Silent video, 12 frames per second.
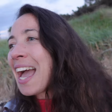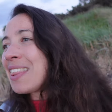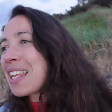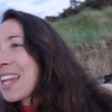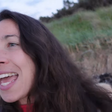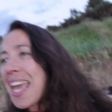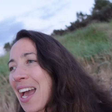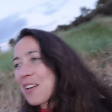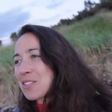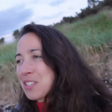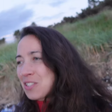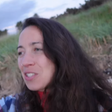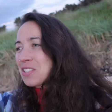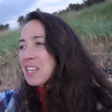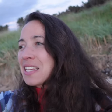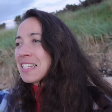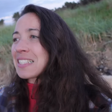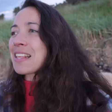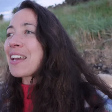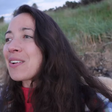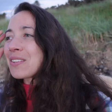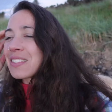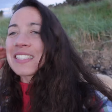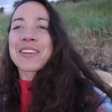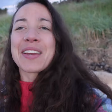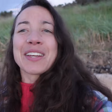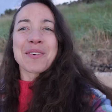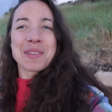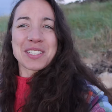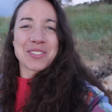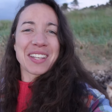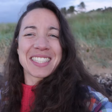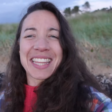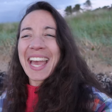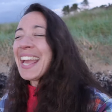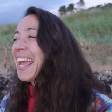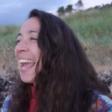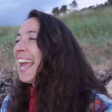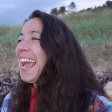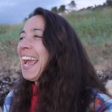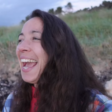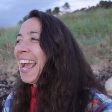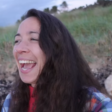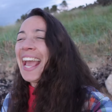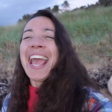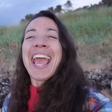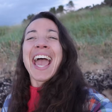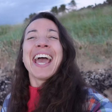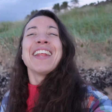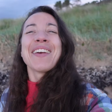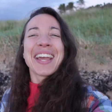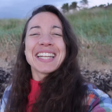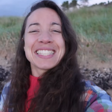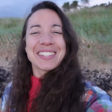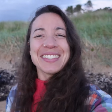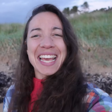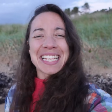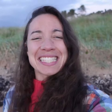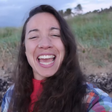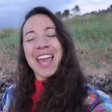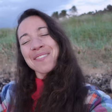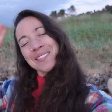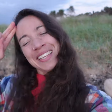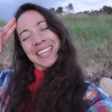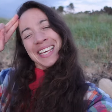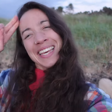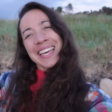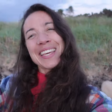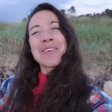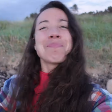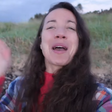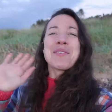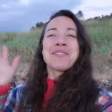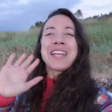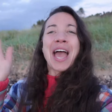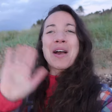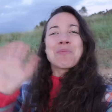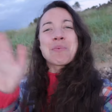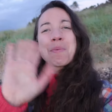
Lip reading: And the lighthouse has just turned its light on. Sorry, I got a bit distracted there. Anyway, until next time, goodbye for now.